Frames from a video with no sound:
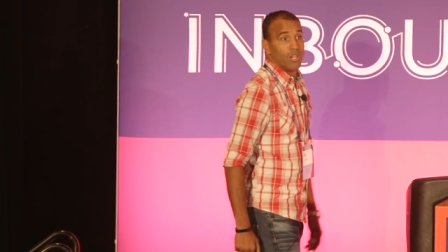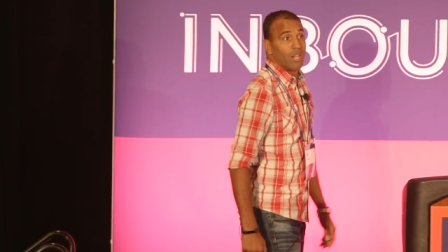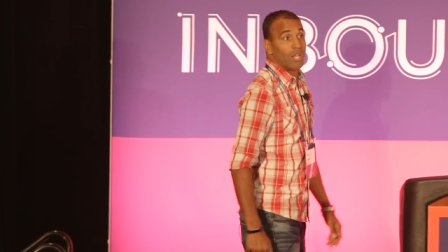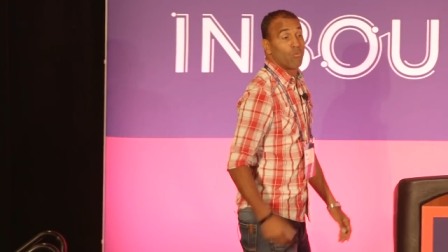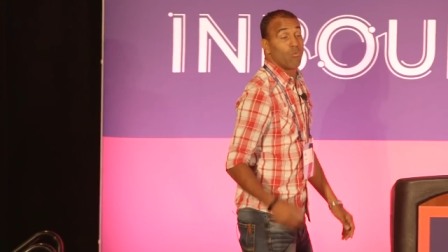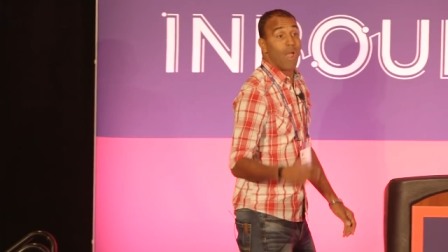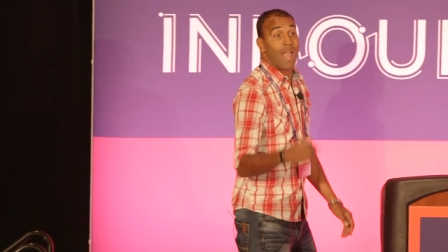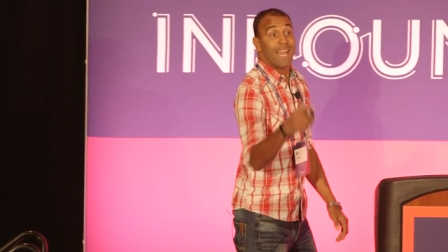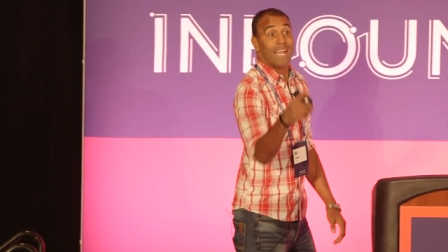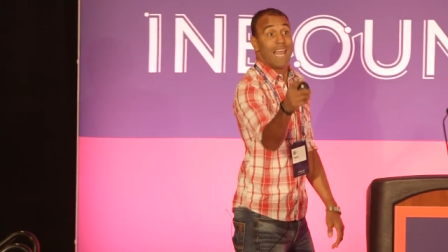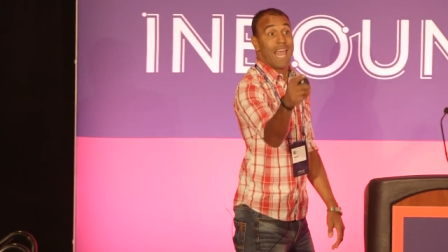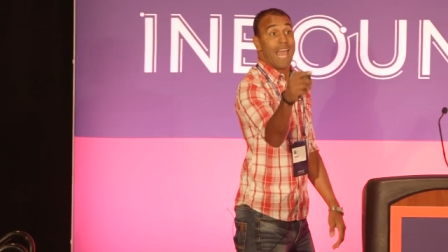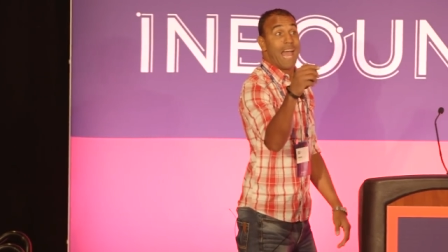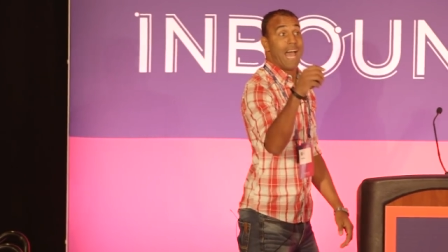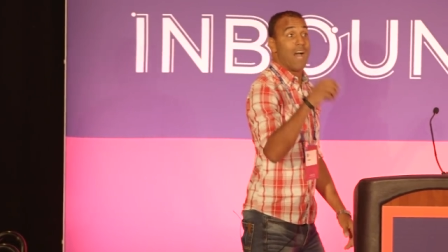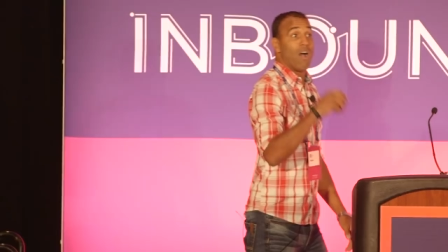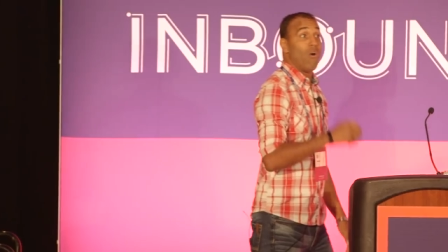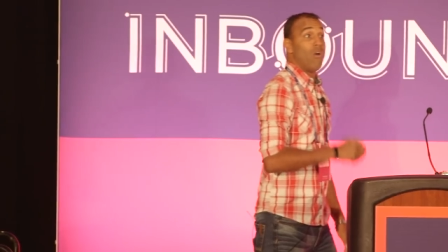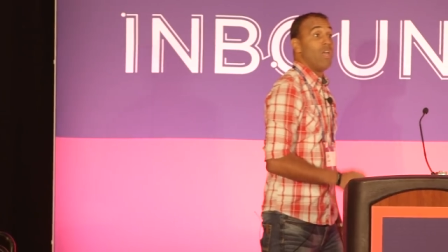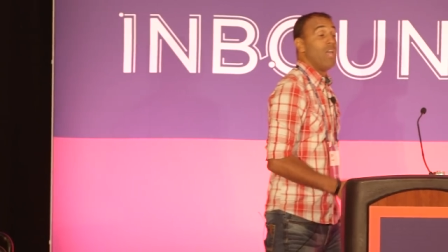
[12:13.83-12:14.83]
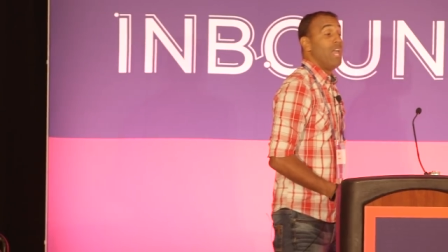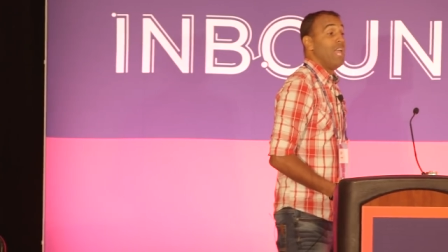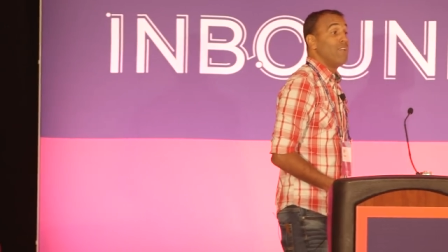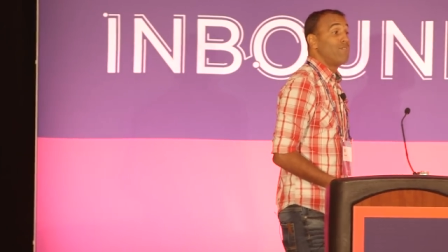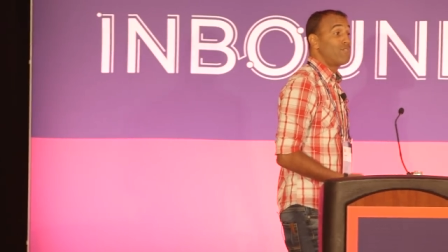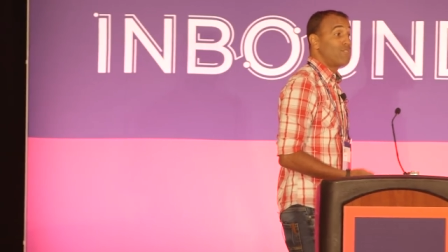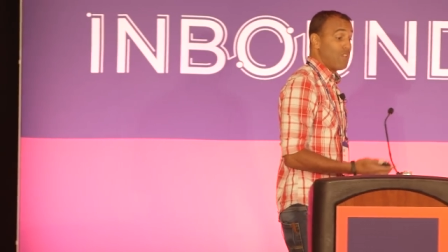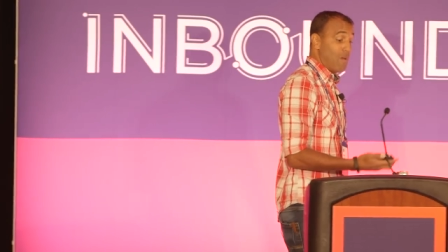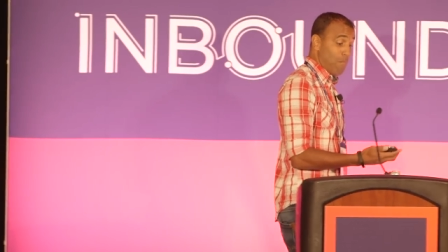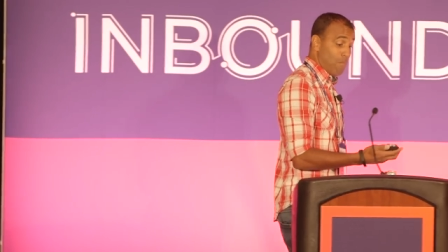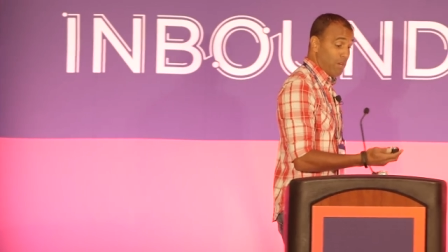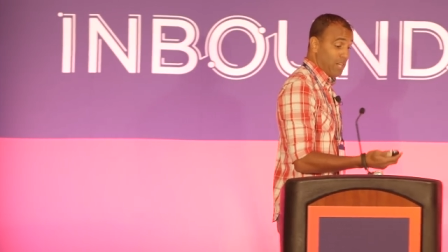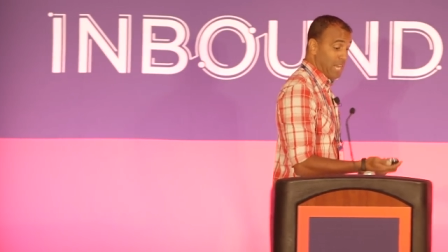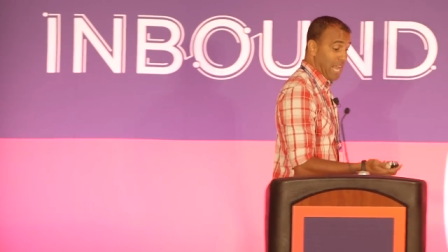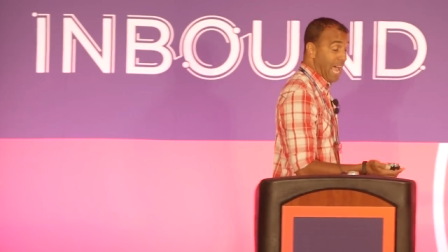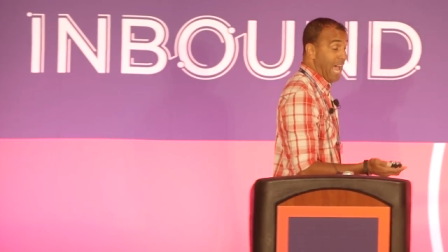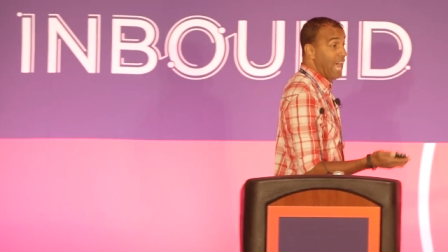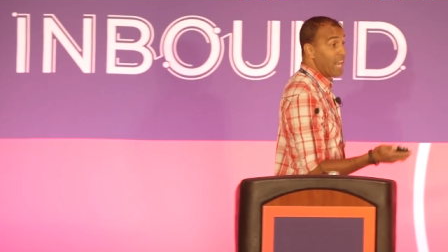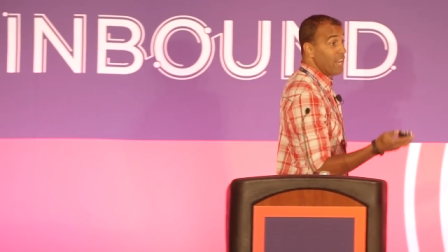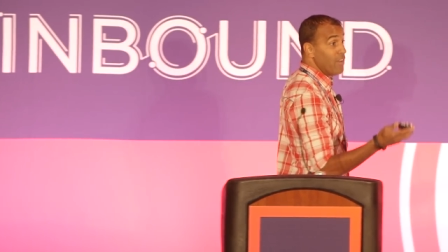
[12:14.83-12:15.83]
Like right now, if somebody
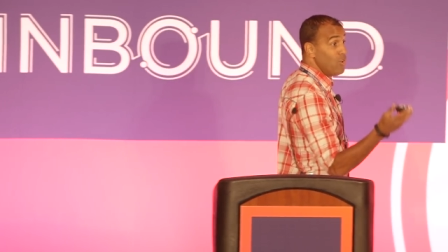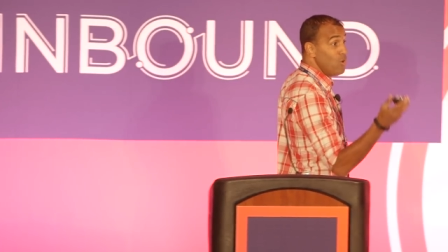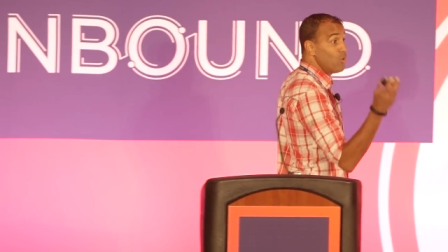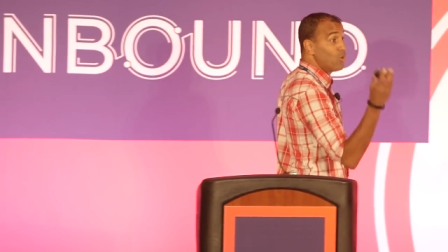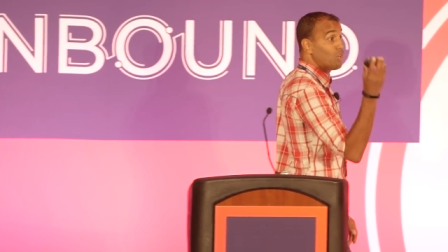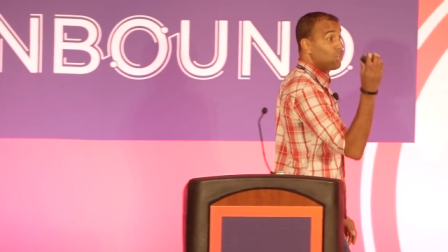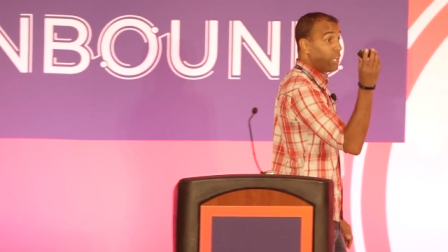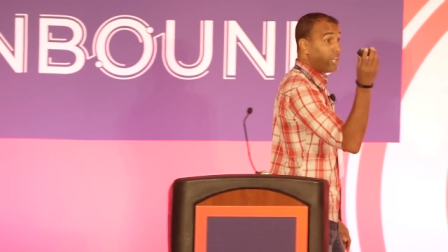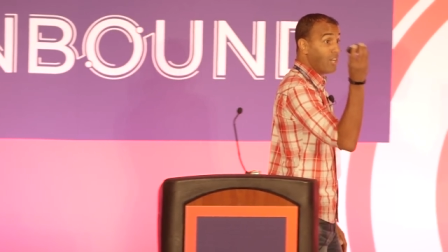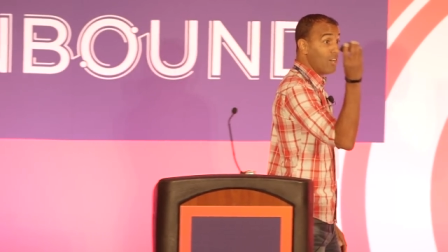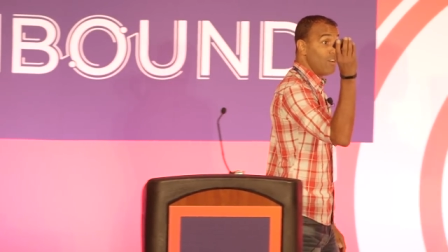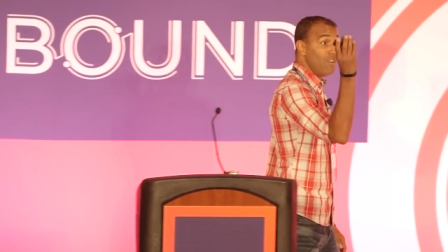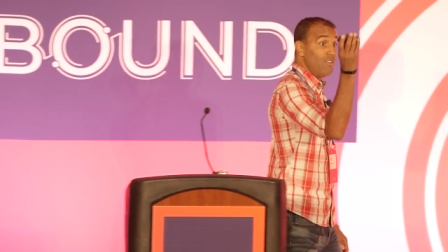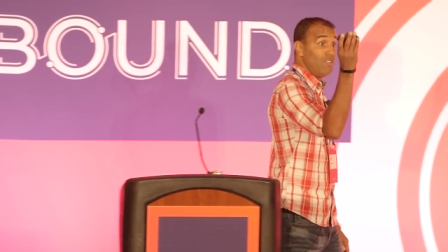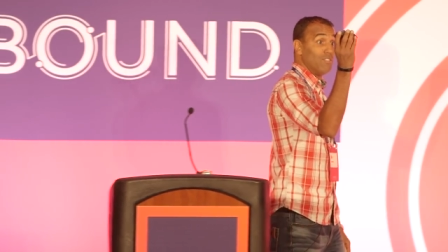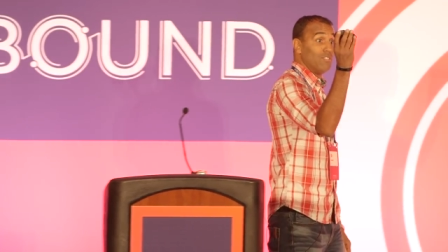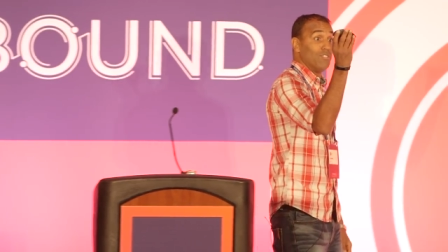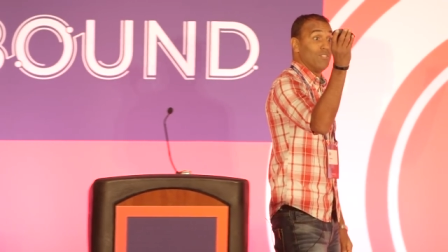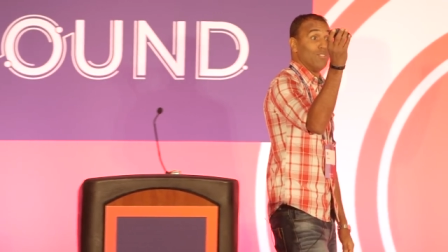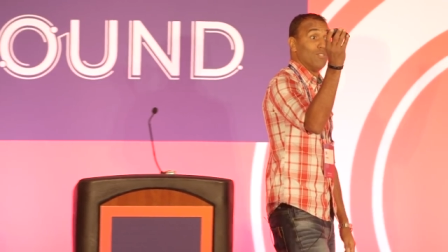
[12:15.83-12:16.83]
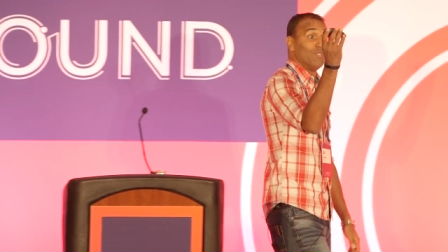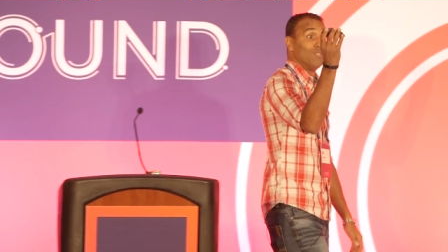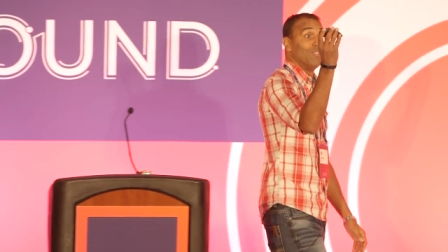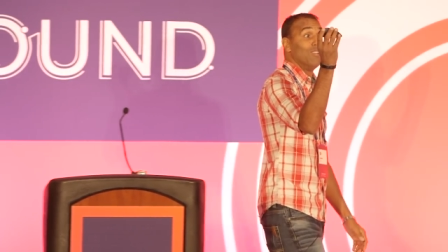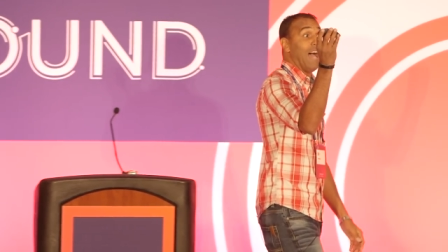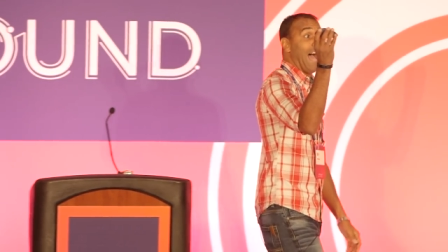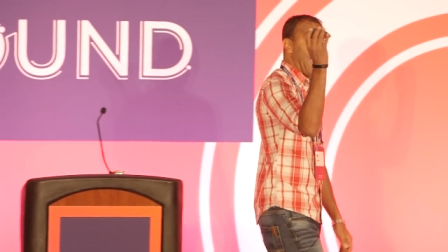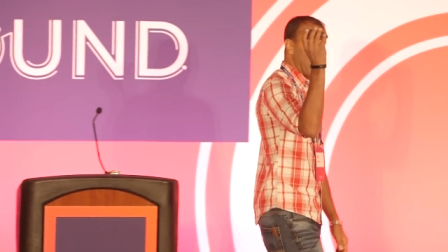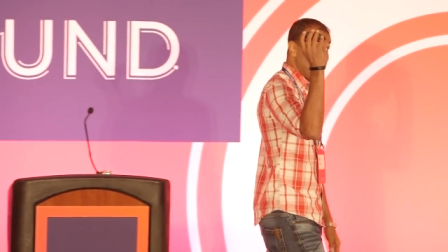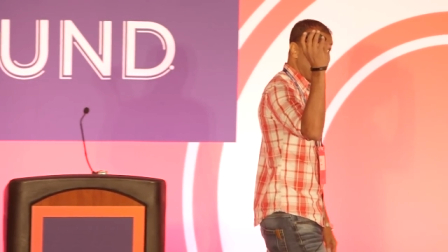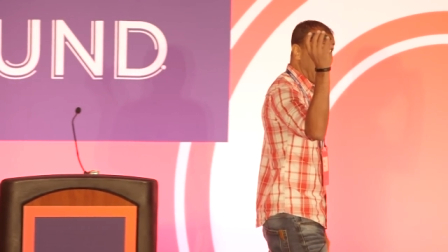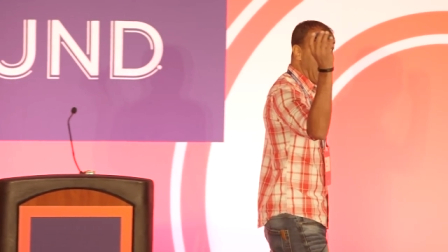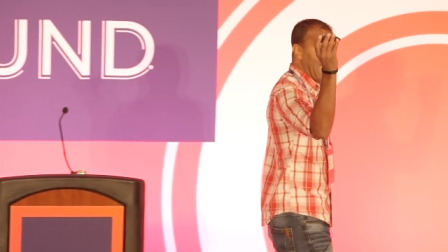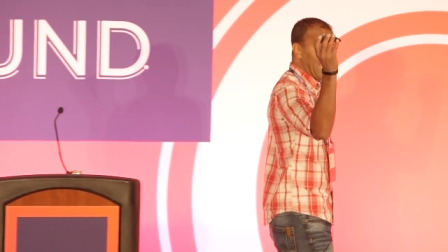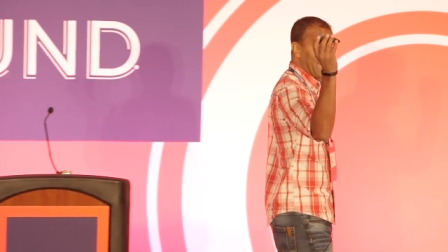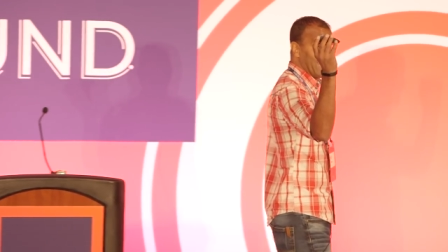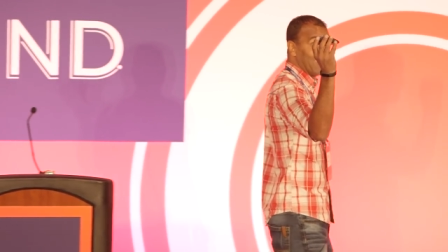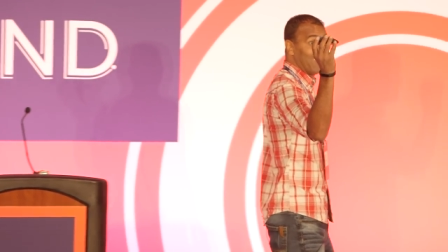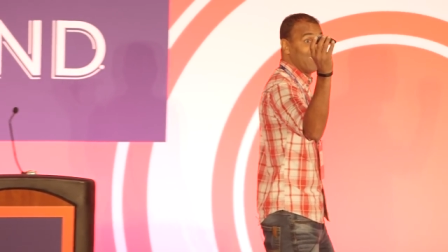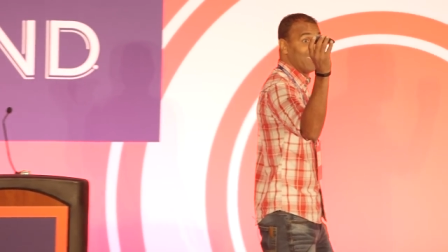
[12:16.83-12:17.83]
had a new clicker, I'd
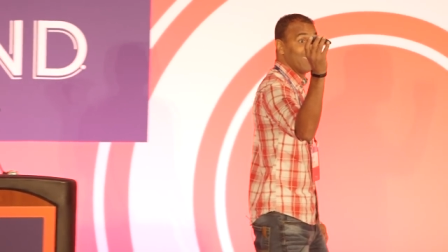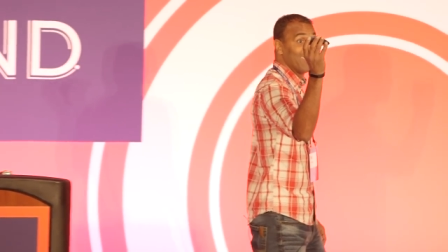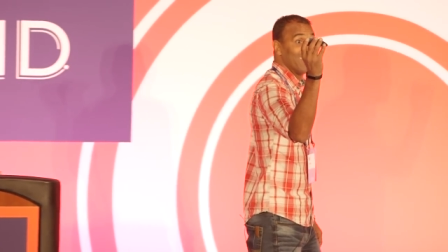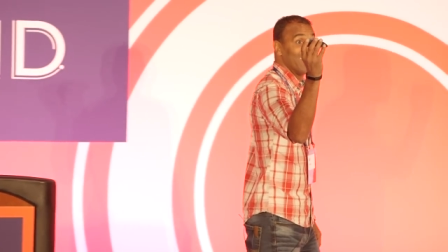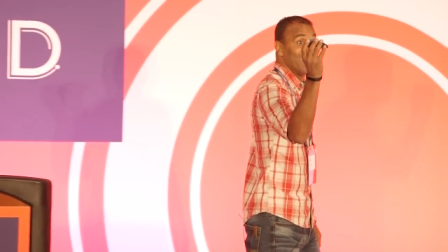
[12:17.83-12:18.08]
buy it.